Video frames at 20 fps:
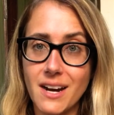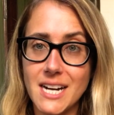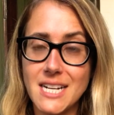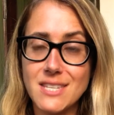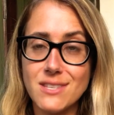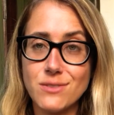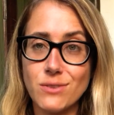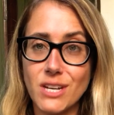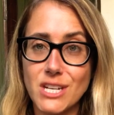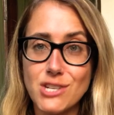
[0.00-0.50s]
And
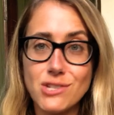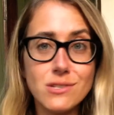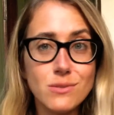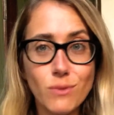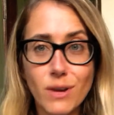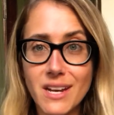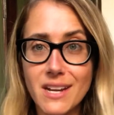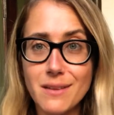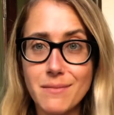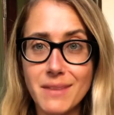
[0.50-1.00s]
so I just
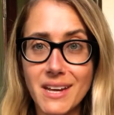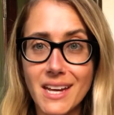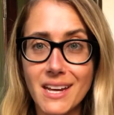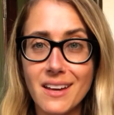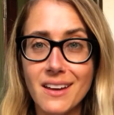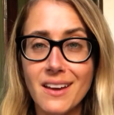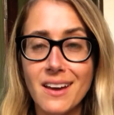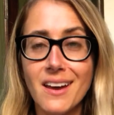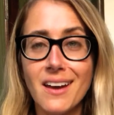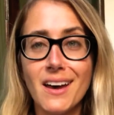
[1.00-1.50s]
wanted to make
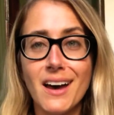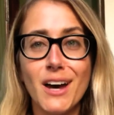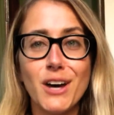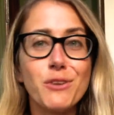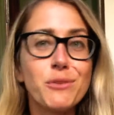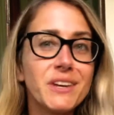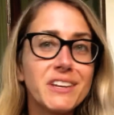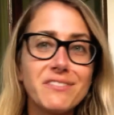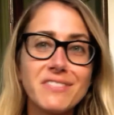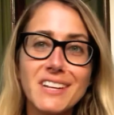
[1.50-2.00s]
a
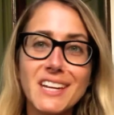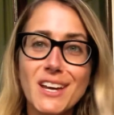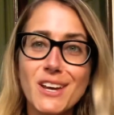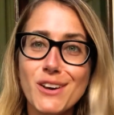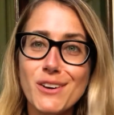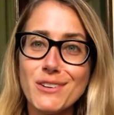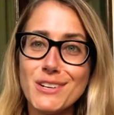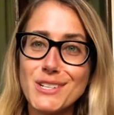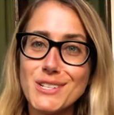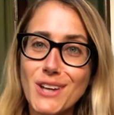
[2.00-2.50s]
quick
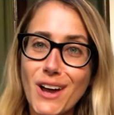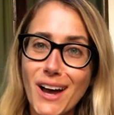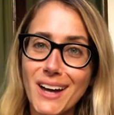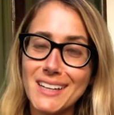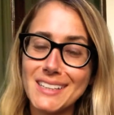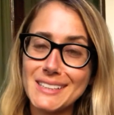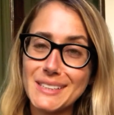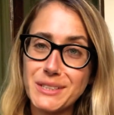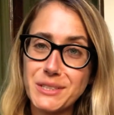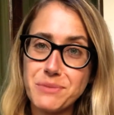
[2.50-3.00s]
video to talk
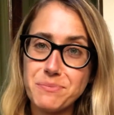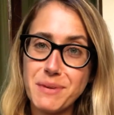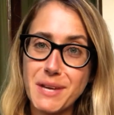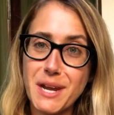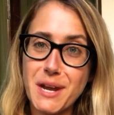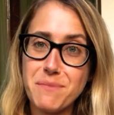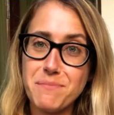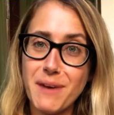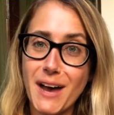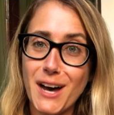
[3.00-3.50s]
a little bit
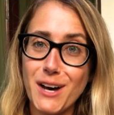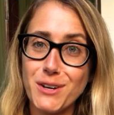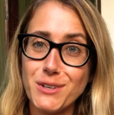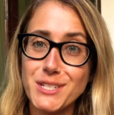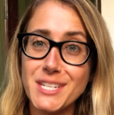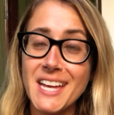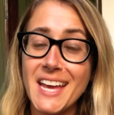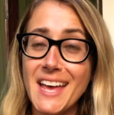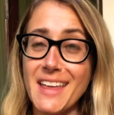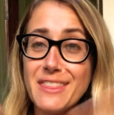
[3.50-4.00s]
about